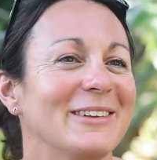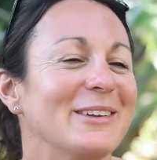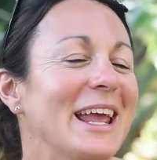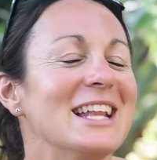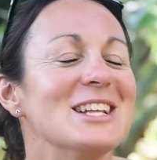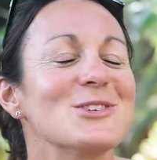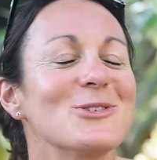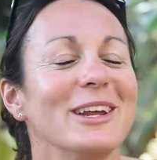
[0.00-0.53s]

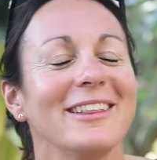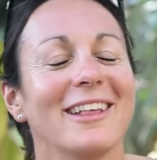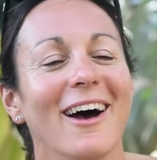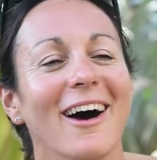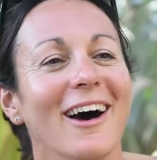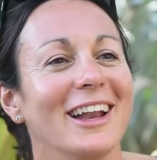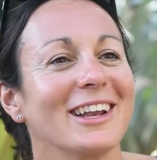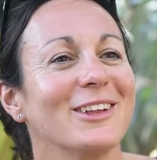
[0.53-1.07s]
injury is
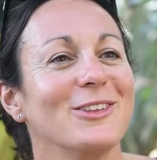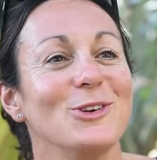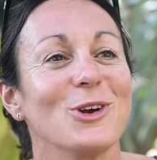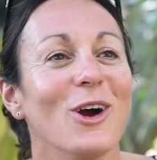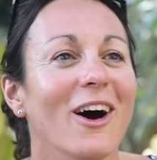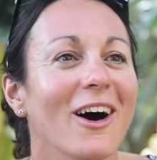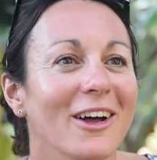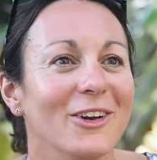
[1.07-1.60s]
hard because you
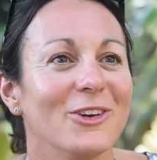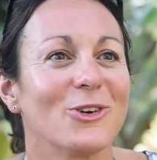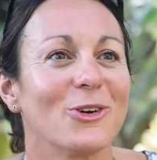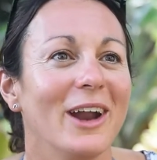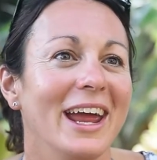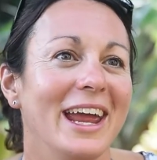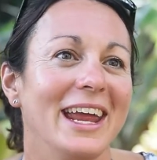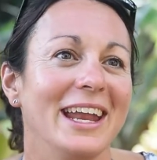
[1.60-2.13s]
can't
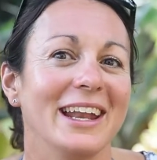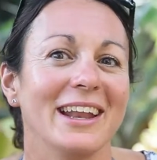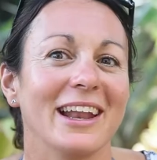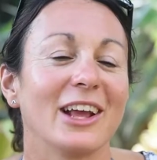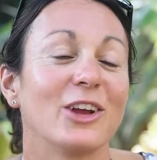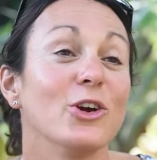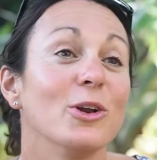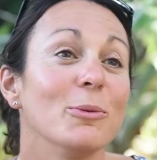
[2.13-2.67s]
train, and
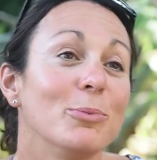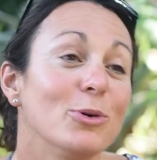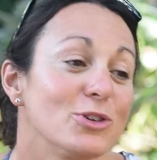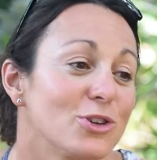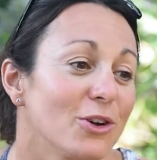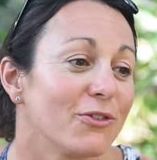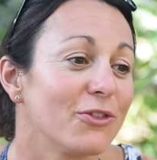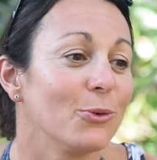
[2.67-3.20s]
I couldn't
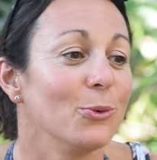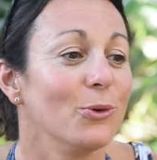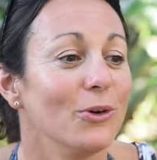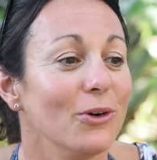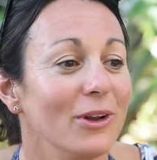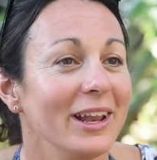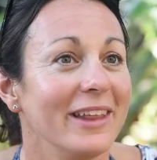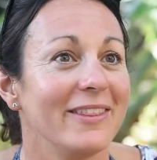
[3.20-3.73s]
push off the
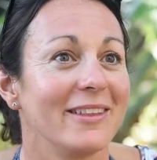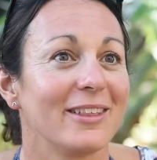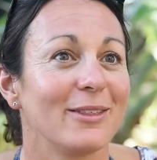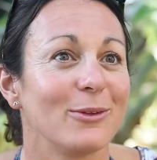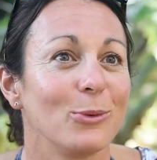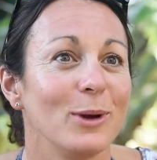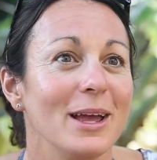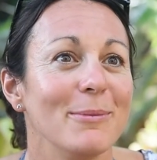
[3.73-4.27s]
wall in the
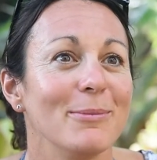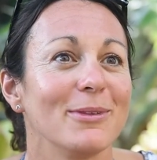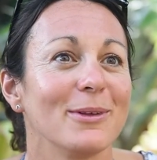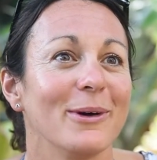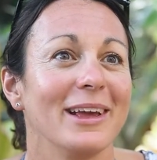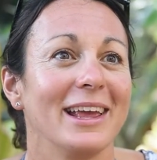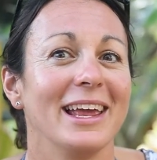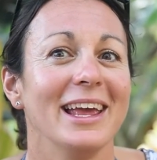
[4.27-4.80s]
swim,
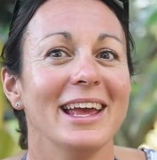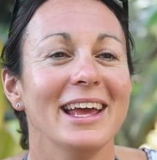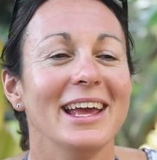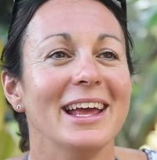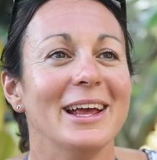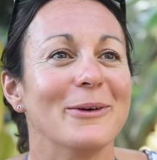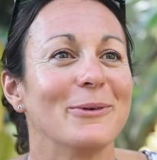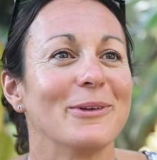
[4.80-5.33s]
so I
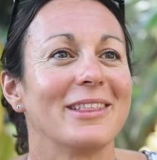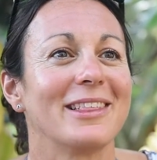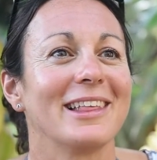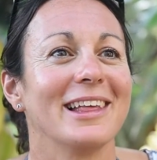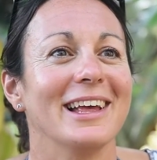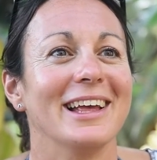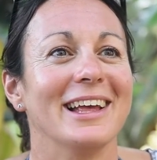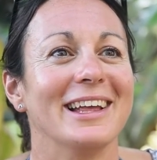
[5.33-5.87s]
was
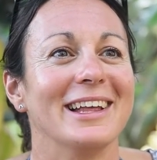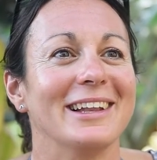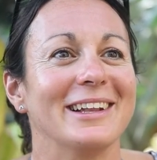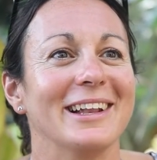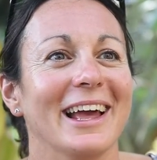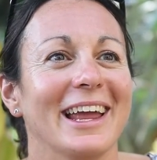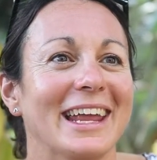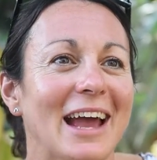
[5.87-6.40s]

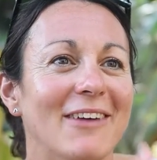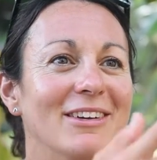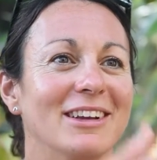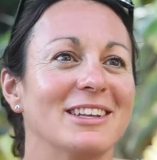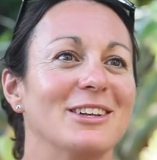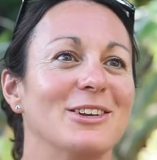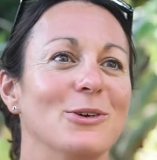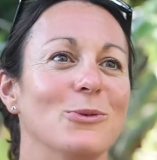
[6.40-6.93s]
like having
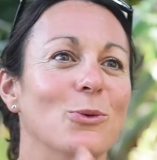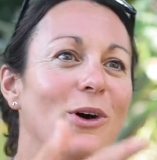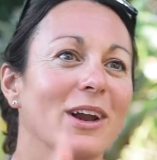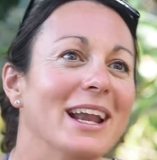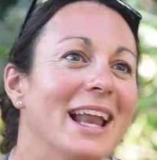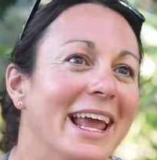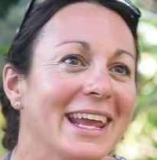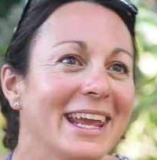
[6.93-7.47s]
to do
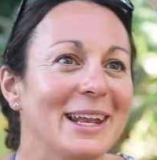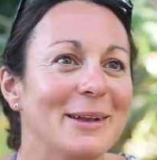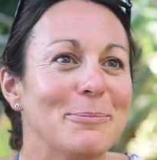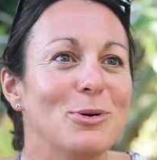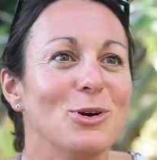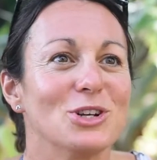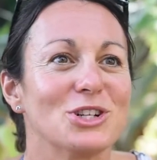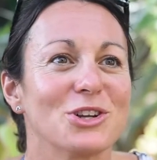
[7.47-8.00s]
one-legged
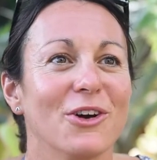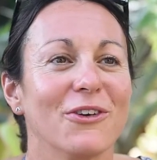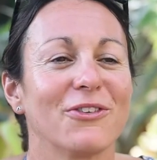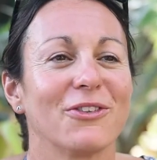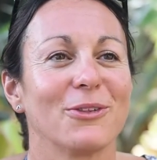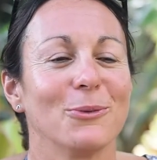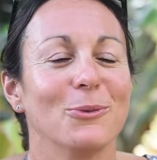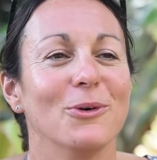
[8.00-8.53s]
push off
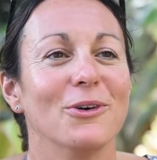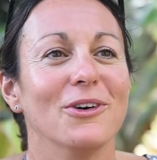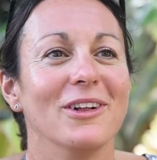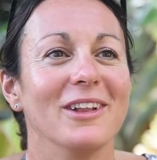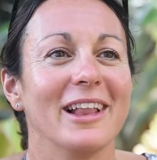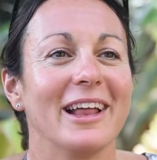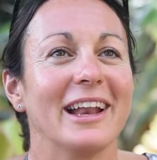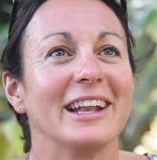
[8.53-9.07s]
the
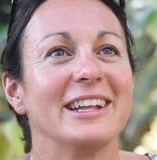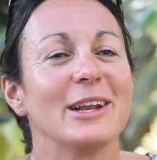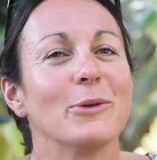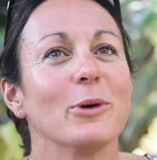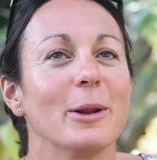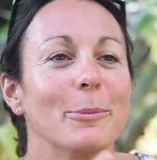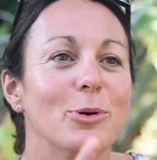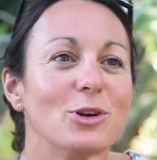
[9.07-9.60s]
wall, and I didn't
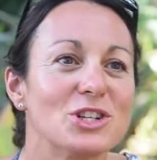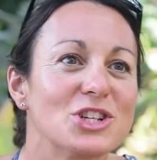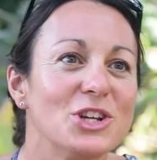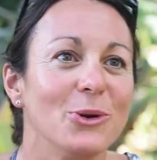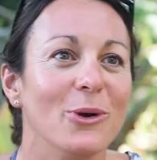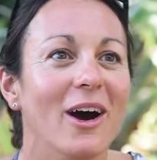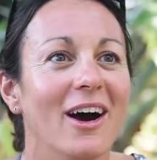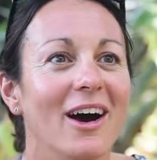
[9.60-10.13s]
want to push
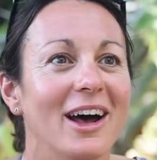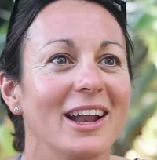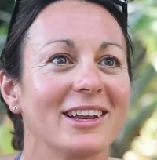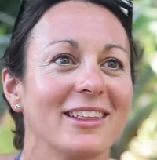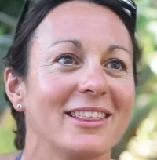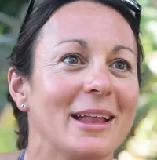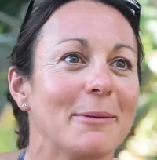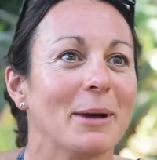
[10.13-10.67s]
too hard
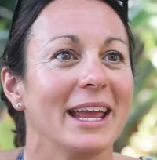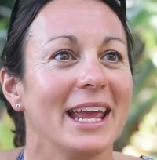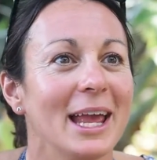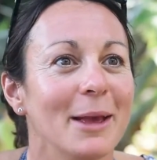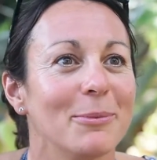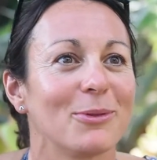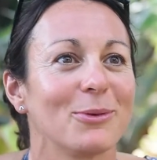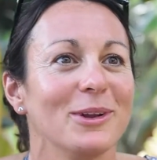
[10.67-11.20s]
because then my
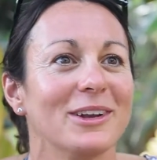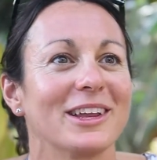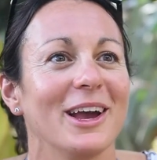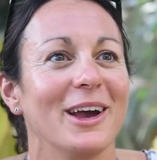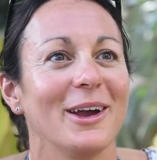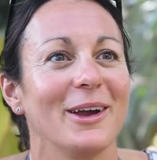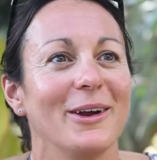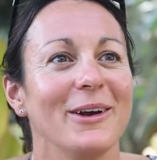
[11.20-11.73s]
hips would
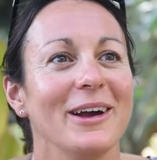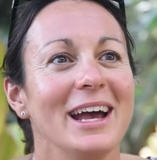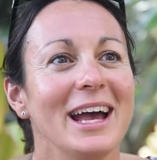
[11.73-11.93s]
go.